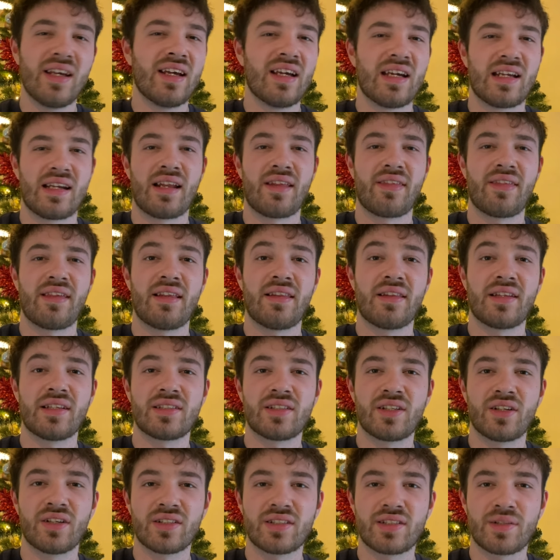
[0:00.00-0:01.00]
And I think this
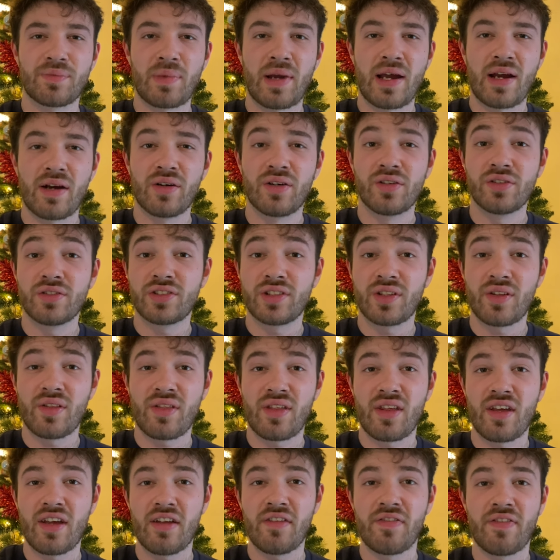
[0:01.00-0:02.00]
costs about
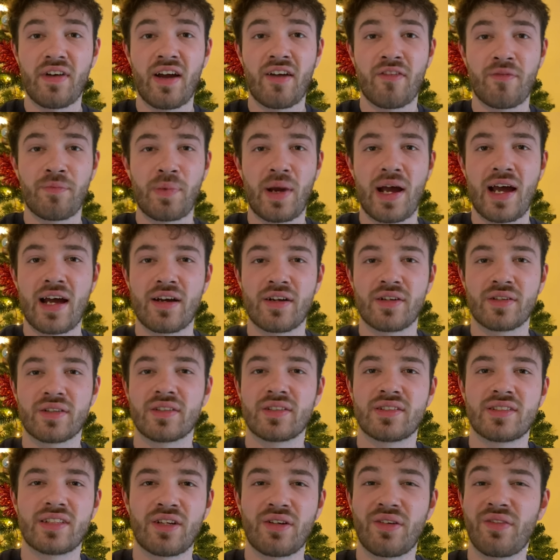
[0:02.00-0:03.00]
£135.
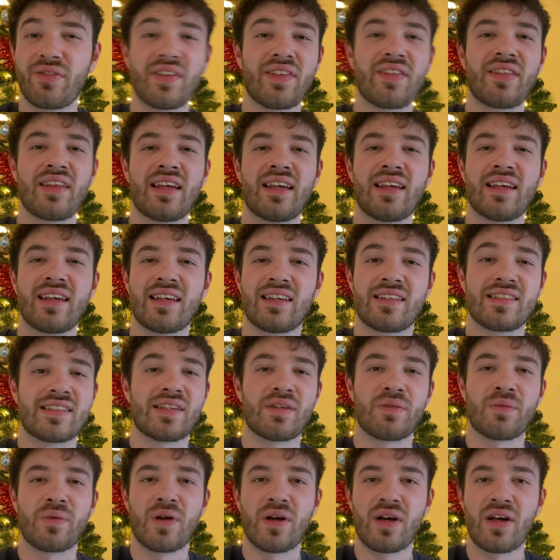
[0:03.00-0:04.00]
So if you think, is
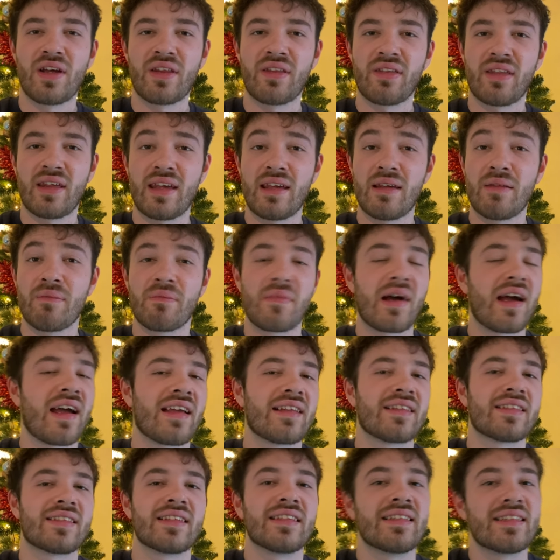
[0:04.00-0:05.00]
it worth it? My
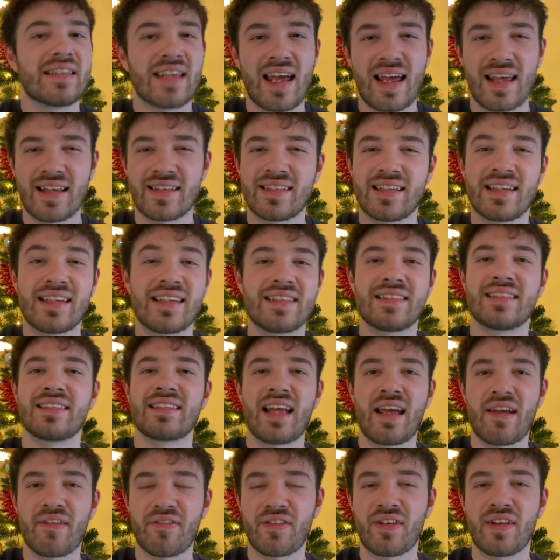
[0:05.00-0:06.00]
answer is yes, it is
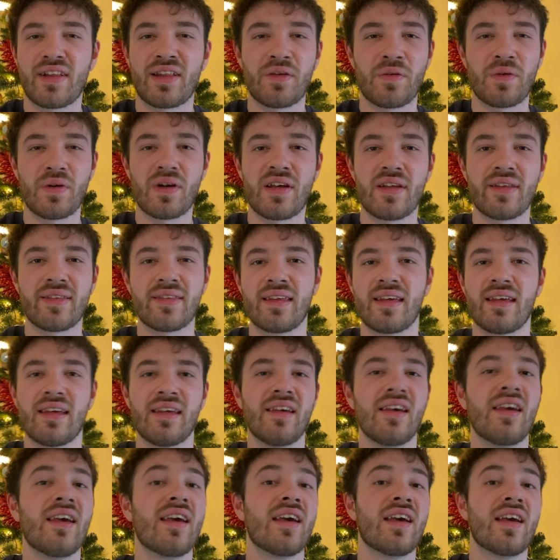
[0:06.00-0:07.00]
definitely worth it.
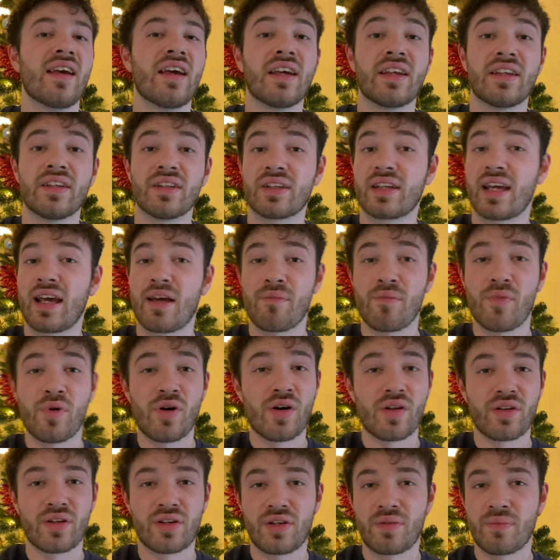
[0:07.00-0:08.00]
You'll get
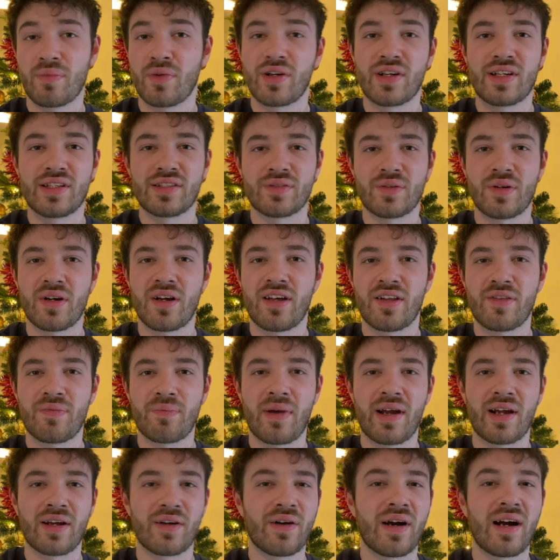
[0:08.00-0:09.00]
more than your money's worth
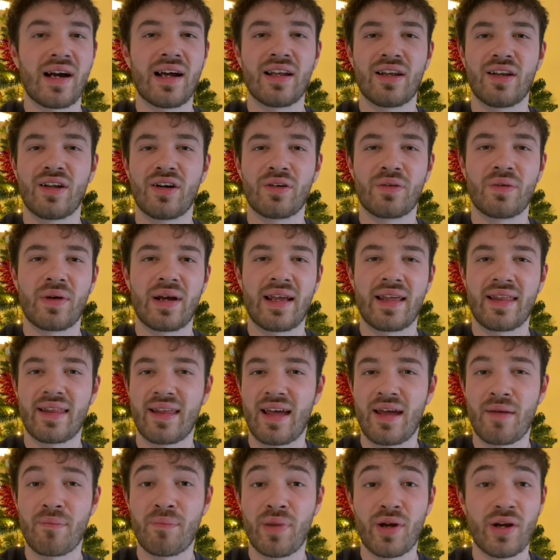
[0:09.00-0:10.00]
by quite a long way
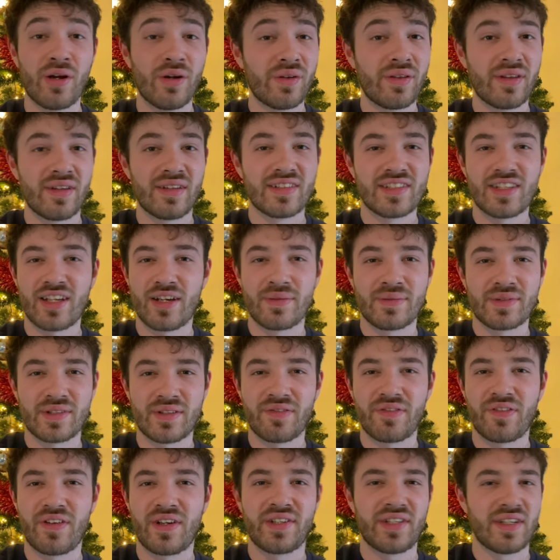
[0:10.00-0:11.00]
there, both in terms of
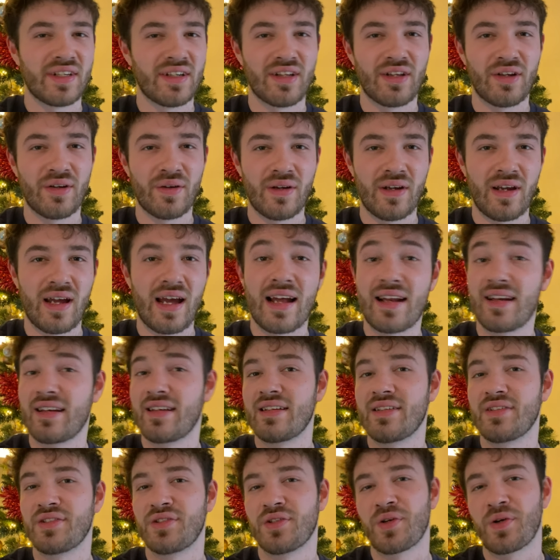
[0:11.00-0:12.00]
fishing lure and
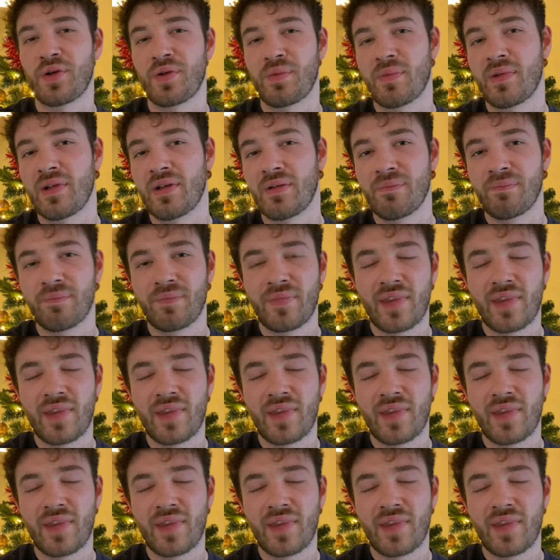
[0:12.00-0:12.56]
enjoyment.